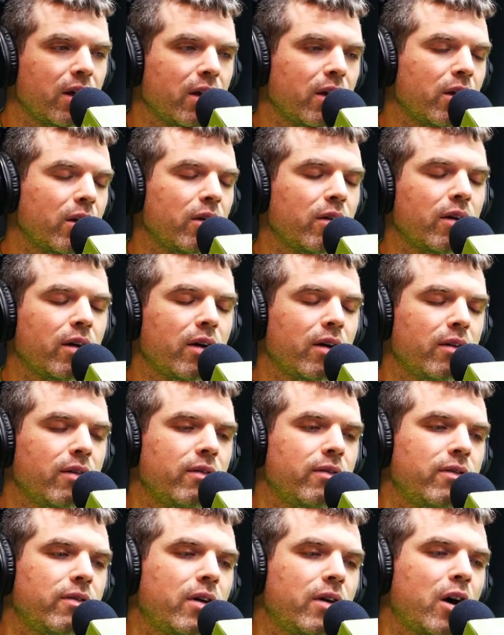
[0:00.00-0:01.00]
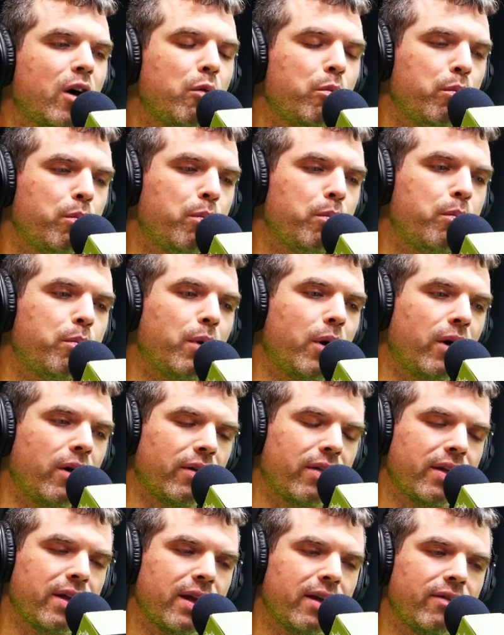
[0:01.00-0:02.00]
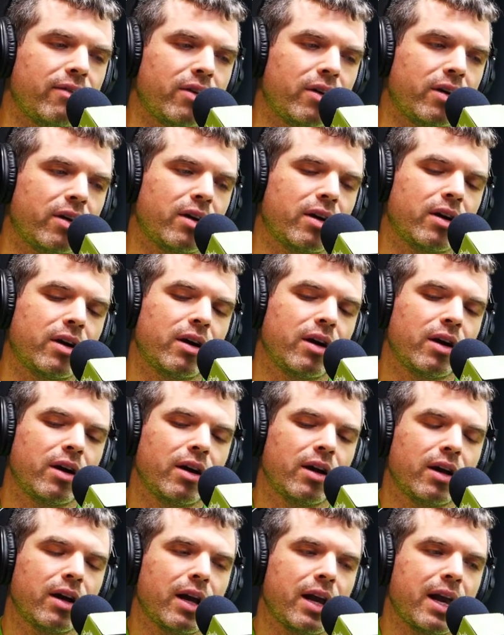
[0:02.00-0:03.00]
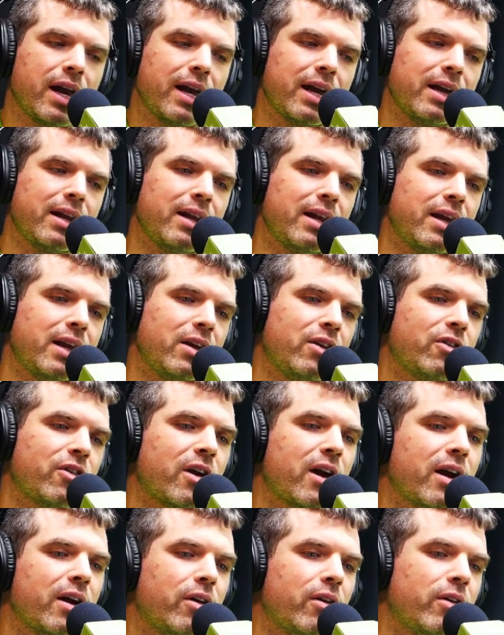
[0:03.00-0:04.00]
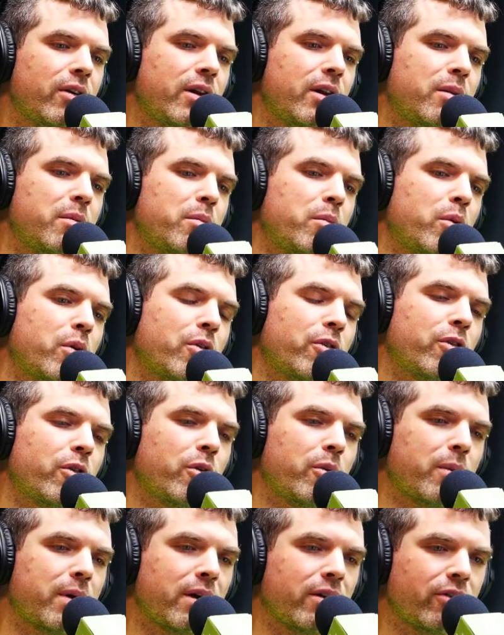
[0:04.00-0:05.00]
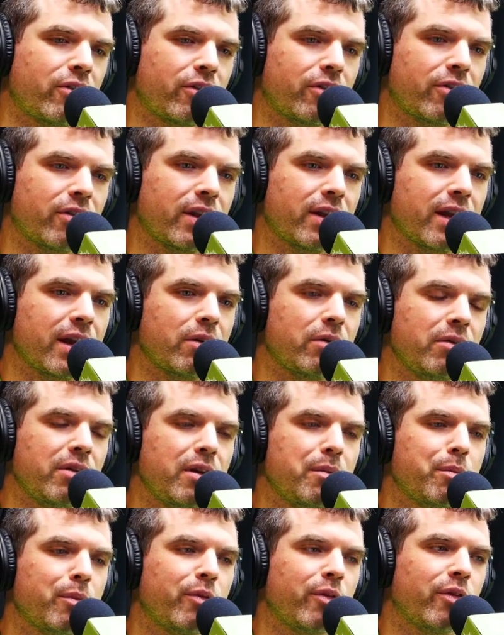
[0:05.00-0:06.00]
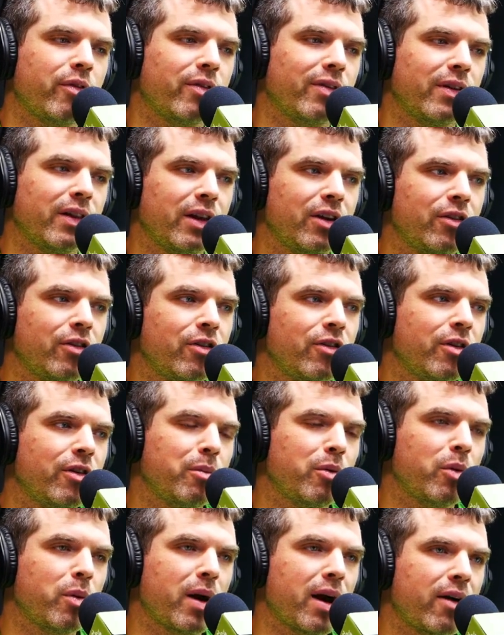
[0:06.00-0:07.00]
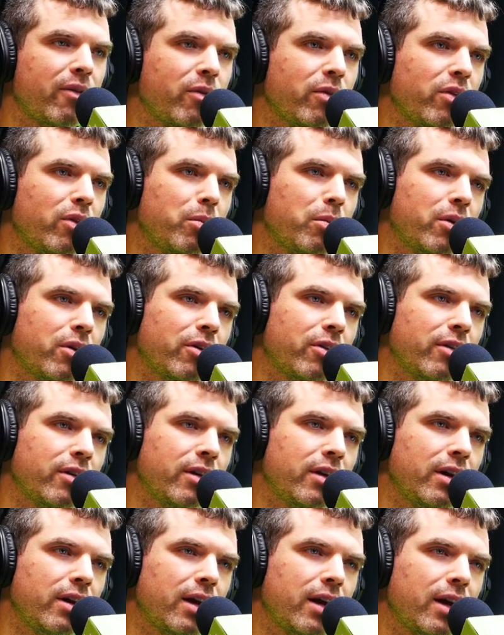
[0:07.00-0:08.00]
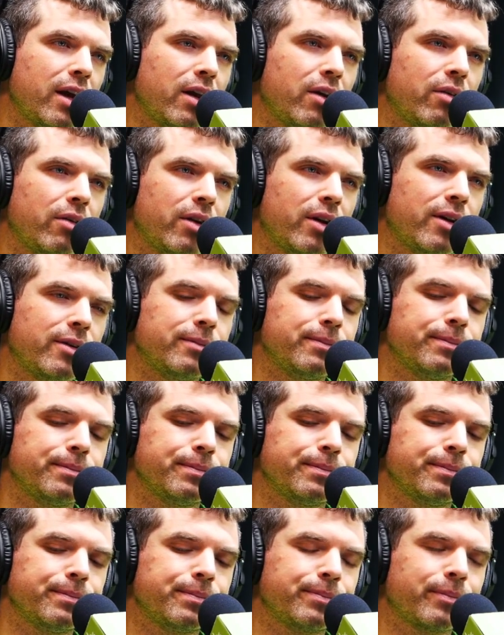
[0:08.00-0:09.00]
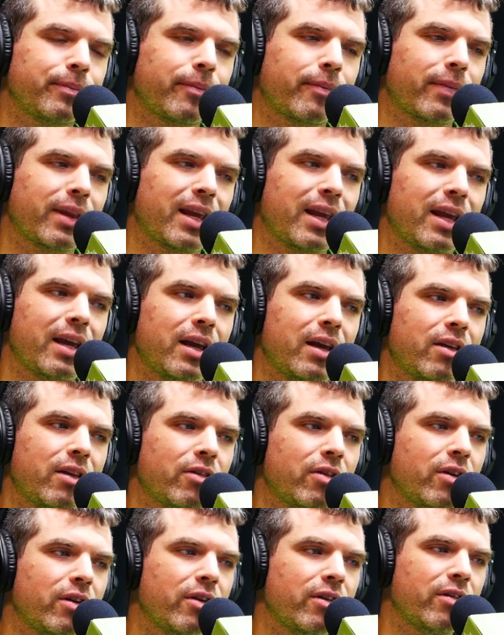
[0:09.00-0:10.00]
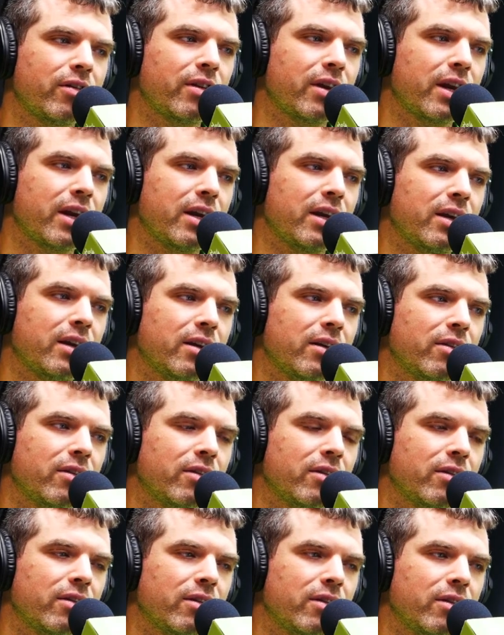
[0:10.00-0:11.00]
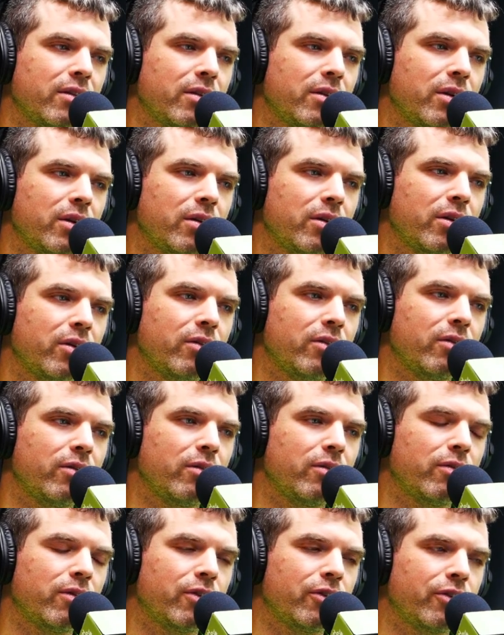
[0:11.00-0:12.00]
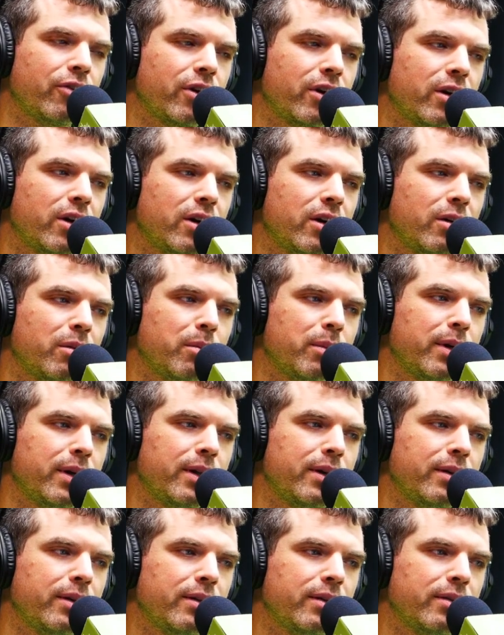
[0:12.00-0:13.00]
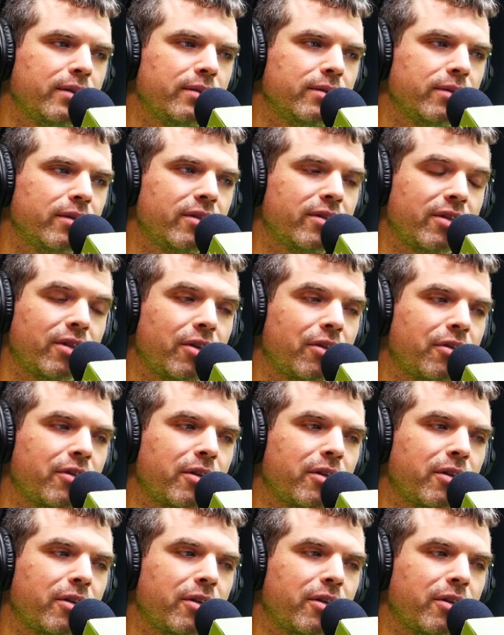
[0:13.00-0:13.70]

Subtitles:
a birth giver and a child, and more so about just like how deep of a relationship you have with a person. I don't know. It's hard to say because you don't know for sure, but there's something.